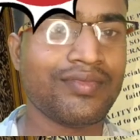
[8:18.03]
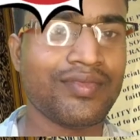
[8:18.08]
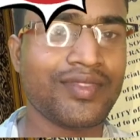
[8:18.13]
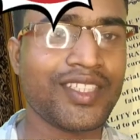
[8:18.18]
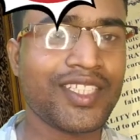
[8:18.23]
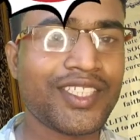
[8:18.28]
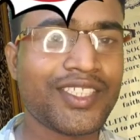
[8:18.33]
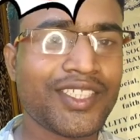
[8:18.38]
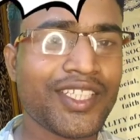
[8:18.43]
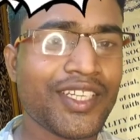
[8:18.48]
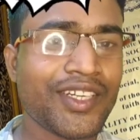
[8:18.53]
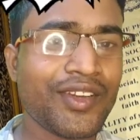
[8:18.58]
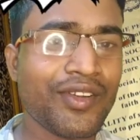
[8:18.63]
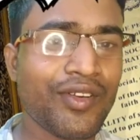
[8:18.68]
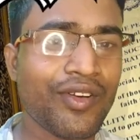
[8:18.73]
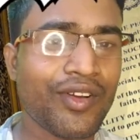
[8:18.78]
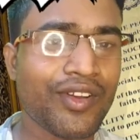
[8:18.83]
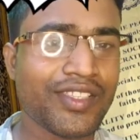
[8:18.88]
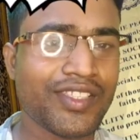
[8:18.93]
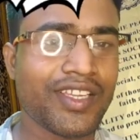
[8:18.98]
This schedule
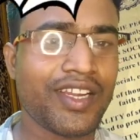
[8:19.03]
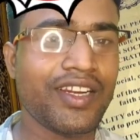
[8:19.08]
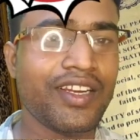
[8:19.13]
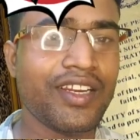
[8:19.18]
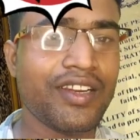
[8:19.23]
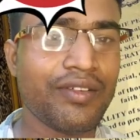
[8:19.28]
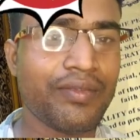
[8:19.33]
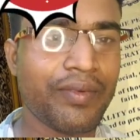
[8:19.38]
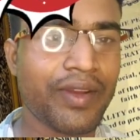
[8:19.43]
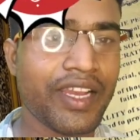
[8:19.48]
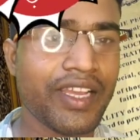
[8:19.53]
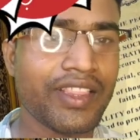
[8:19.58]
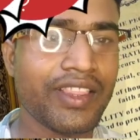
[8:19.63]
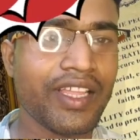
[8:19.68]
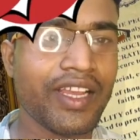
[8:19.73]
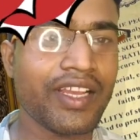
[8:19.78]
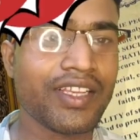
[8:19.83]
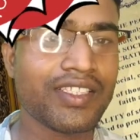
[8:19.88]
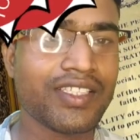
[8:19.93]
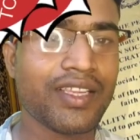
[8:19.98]
was added by
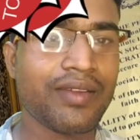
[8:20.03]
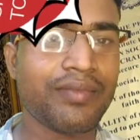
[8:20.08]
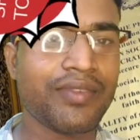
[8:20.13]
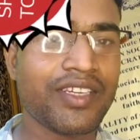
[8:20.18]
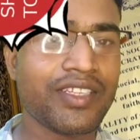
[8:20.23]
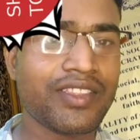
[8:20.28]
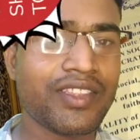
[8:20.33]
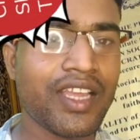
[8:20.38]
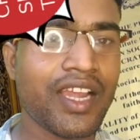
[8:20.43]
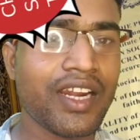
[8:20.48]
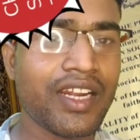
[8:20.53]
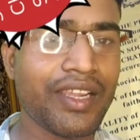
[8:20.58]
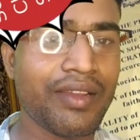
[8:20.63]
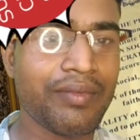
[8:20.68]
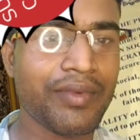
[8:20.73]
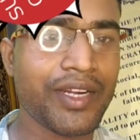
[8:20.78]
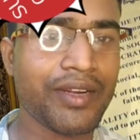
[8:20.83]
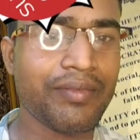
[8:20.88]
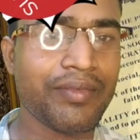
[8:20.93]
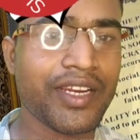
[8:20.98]
the 73rd
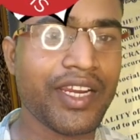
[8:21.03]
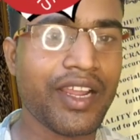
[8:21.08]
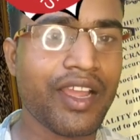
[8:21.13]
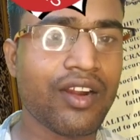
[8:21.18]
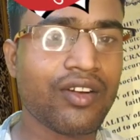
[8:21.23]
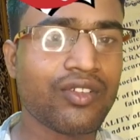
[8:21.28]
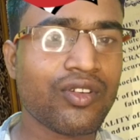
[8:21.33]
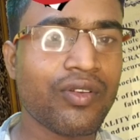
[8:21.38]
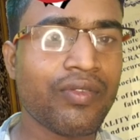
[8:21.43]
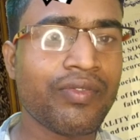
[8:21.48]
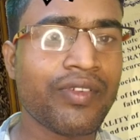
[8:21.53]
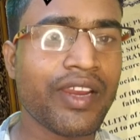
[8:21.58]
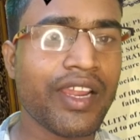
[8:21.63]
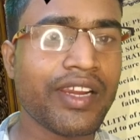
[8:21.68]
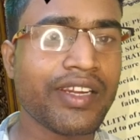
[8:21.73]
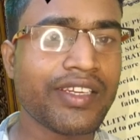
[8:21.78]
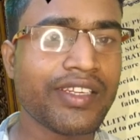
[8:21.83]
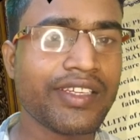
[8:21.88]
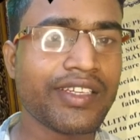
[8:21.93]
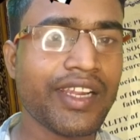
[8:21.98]
Amendment Act of
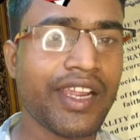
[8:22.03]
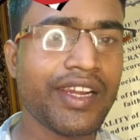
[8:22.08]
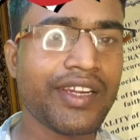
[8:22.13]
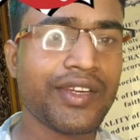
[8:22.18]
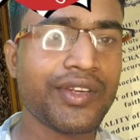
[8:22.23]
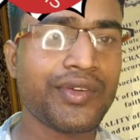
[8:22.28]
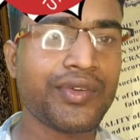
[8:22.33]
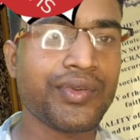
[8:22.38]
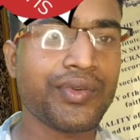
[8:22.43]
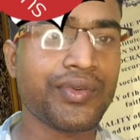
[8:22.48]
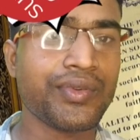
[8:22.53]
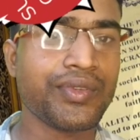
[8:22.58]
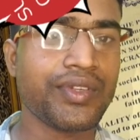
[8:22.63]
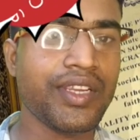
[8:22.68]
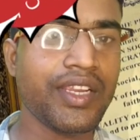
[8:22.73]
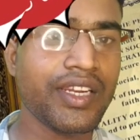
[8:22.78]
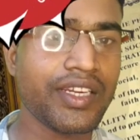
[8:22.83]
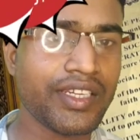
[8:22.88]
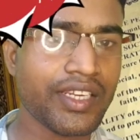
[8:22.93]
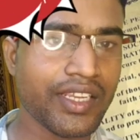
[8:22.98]
1992.
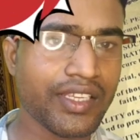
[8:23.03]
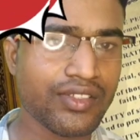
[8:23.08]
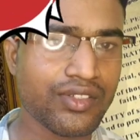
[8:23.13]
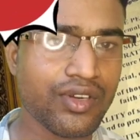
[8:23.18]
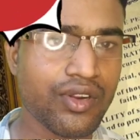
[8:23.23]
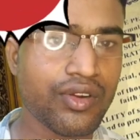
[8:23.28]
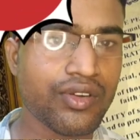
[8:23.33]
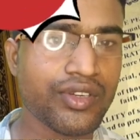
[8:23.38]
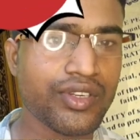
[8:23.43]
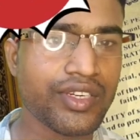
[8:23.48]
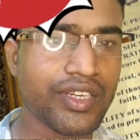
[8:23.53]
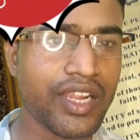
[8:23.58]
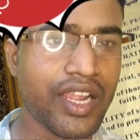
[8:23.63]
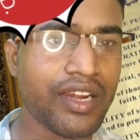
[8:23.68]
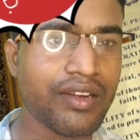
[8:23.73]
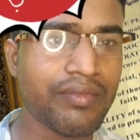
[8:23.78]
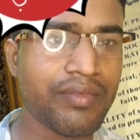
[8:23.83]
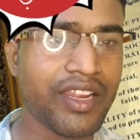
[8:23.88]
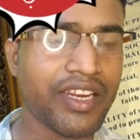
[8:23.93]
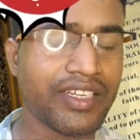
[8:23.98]
It has
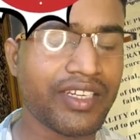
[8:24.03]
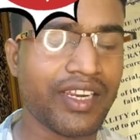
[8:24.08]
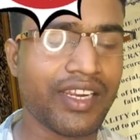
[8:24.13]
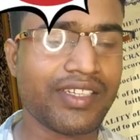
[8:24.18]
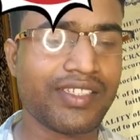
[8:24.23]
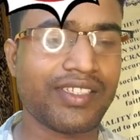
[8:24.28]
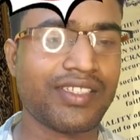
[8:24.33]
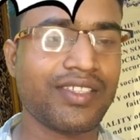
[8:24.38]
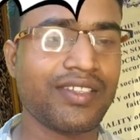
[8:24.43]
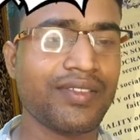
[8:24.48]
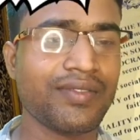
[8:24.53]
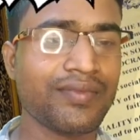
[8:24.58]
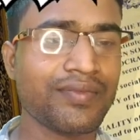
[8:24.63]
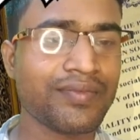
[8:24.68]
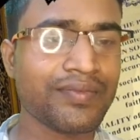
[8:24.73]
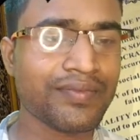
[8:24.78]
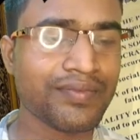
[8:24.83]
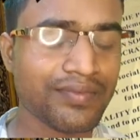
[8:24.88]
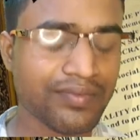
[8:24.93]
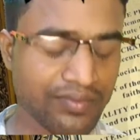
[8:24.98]
29 matters.
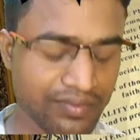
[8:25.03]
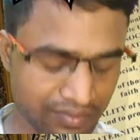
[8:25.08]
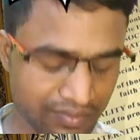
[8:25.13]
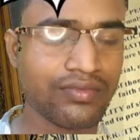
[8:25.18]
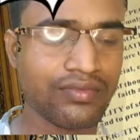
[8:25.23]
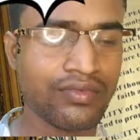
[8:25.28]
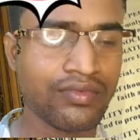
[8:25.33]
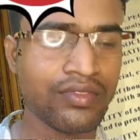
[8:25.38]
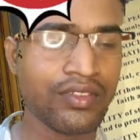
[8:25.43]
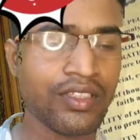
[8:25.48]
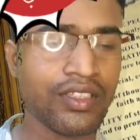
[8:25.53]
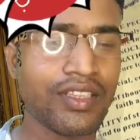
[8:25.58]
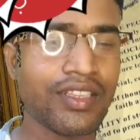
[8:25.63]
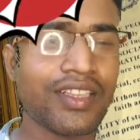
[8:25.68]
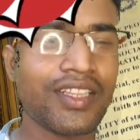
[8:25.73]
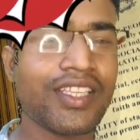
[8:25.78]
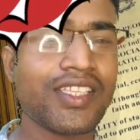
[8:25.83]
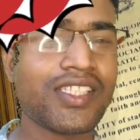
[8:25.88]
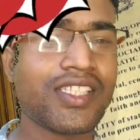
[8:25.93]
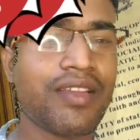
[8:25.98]

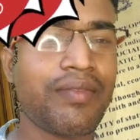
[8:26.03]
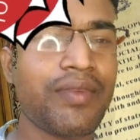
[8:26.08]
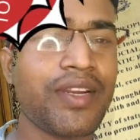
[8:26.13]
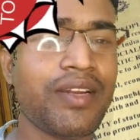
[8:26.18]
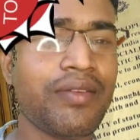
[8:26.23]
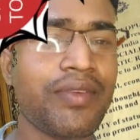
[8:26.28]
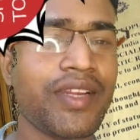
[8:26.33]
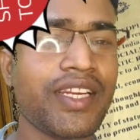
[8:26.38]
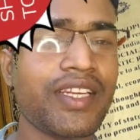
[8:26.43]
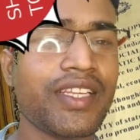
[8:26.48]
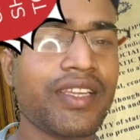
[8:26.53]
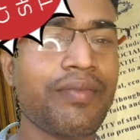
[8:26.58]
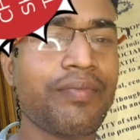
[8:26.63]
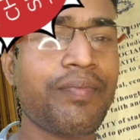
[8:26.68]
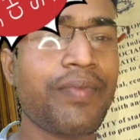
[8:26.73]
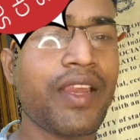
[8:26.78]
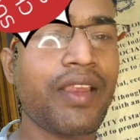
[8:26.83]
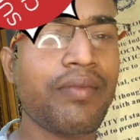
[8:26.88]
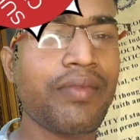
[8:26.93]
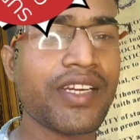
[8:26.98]
This amendment
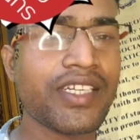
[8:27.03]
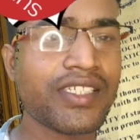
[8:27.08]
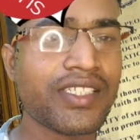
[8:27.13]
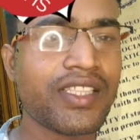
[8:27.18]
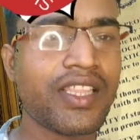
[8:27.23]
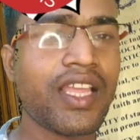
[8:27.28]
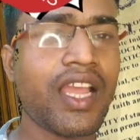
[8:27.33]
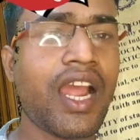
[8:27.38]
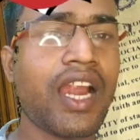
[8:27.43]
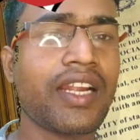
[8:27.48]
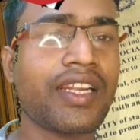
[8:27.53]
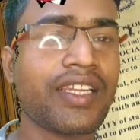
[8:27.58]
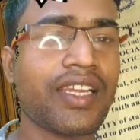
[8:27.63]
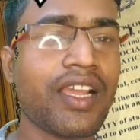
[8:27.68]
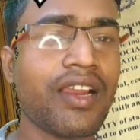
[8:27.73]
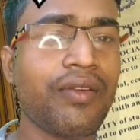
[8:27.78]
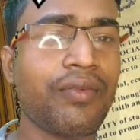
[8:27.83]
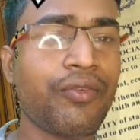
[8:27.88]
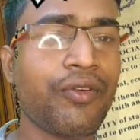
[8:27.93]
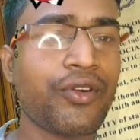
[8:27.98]
implements the
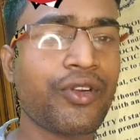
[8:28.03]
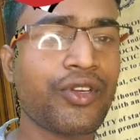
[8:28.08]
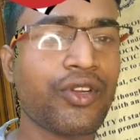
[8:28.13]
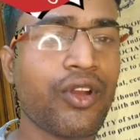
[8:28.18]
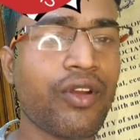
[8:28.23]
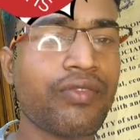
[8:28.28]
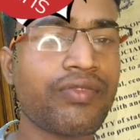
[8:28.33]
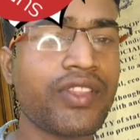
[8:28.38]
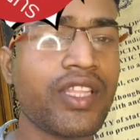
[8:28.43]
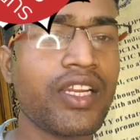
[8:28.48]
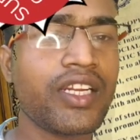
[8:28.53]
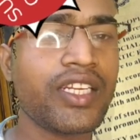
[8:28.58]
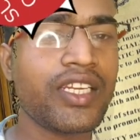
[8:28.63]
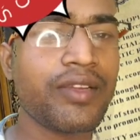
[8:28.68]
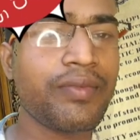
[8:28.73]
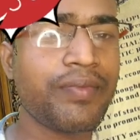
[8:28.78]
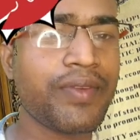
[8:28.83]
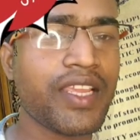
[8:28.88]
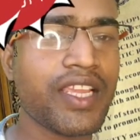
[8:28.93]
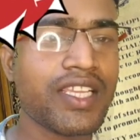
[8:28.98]
Article 40 of the
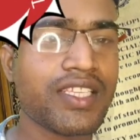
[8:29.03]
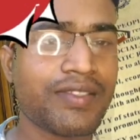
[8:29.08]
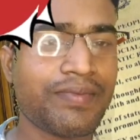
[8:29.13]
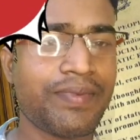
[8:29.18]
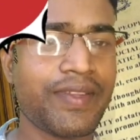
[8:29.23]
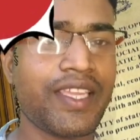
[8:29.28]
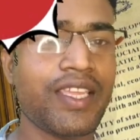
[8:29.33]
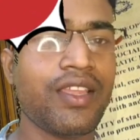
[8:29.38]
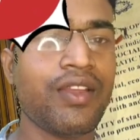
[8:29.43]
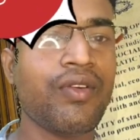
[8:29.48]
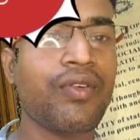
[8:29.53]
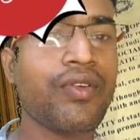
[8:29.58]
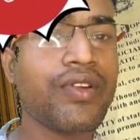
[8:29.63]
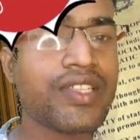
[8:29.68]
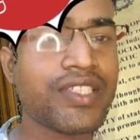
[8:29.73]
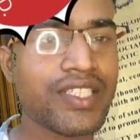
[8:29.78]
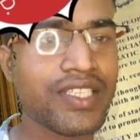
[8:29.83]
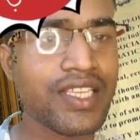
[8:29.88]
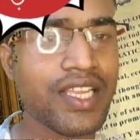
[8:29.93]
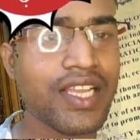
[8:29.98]
DPSP, which
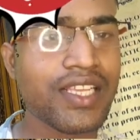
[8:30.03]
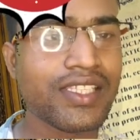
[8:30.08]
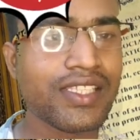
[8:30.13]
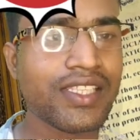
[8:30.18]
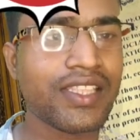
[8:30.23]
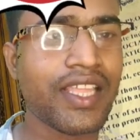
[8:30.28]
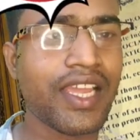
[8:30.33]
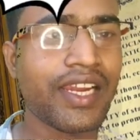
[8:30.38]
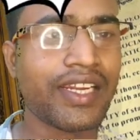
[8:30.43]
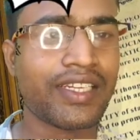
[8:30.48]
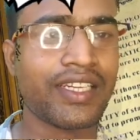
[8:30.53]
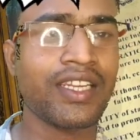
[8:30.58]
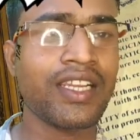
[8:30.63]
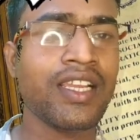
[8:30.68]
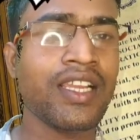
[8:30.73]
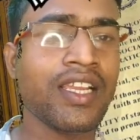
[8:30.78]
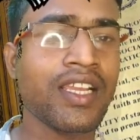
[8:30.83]
says that